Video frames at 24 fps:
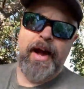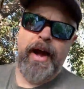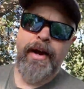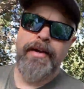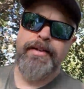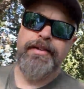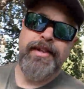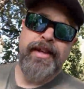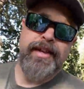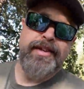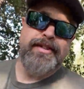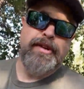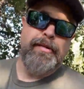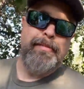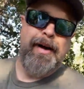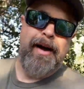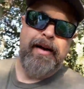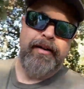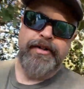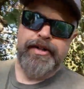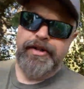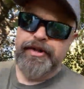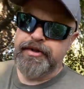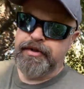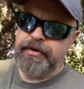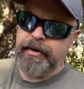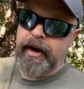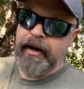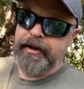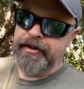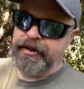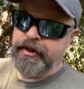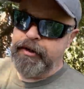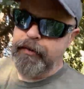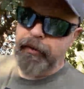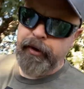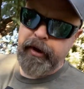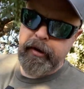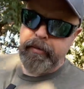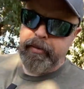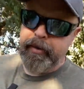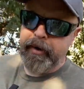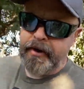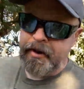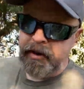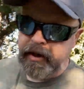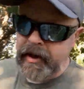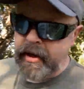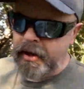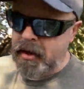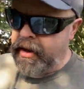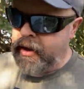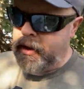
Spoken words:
think some algae are actually really pretty.